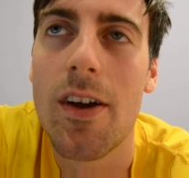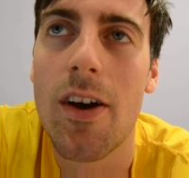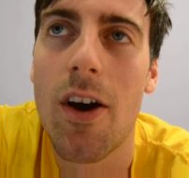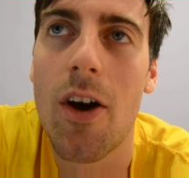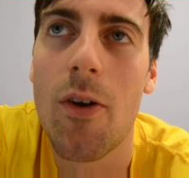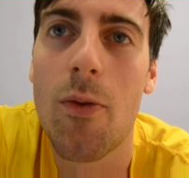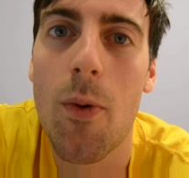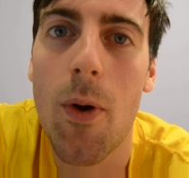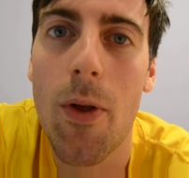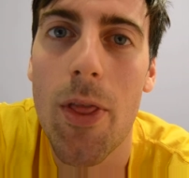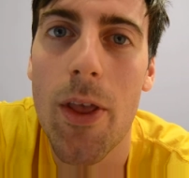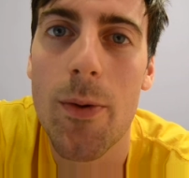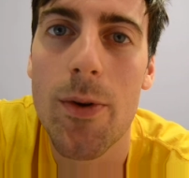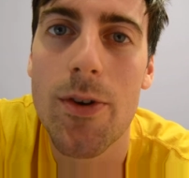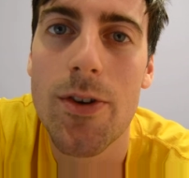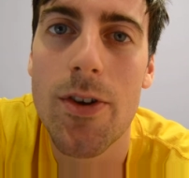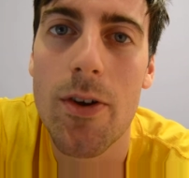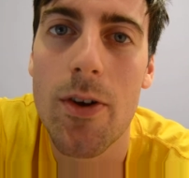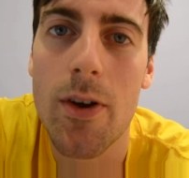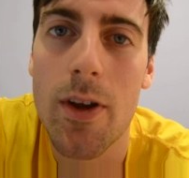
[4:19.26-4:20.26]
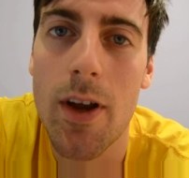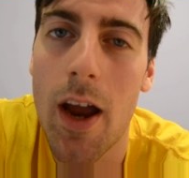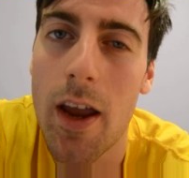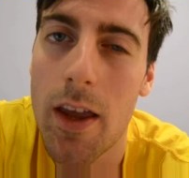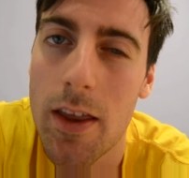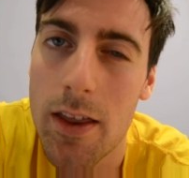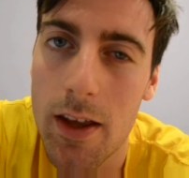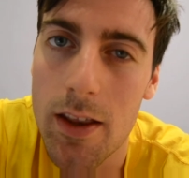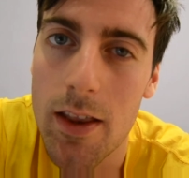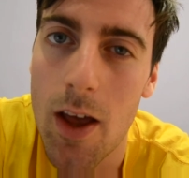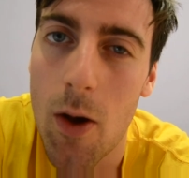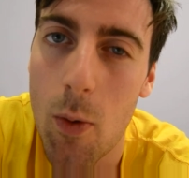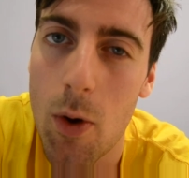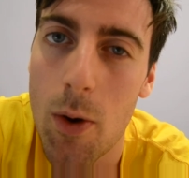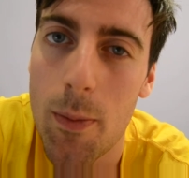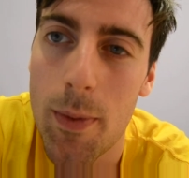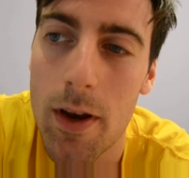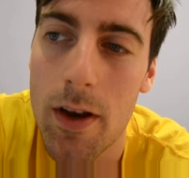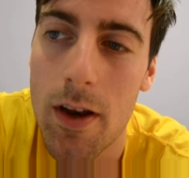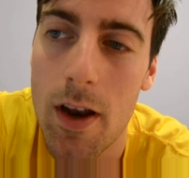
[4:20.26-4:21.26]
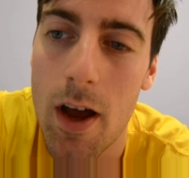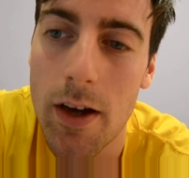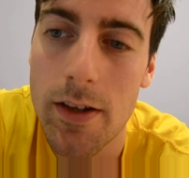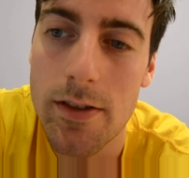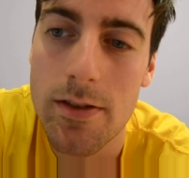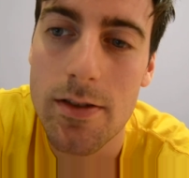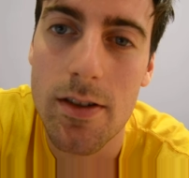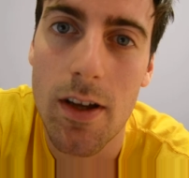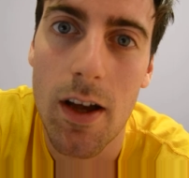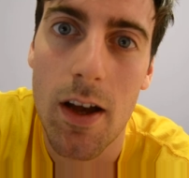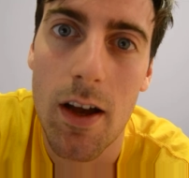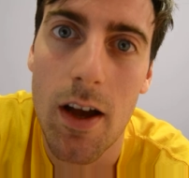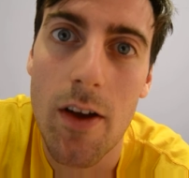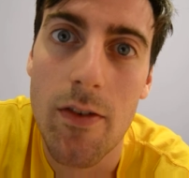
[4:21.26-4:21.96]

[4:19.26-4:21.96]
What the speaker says: of what they were doing. I think that would have been nicer.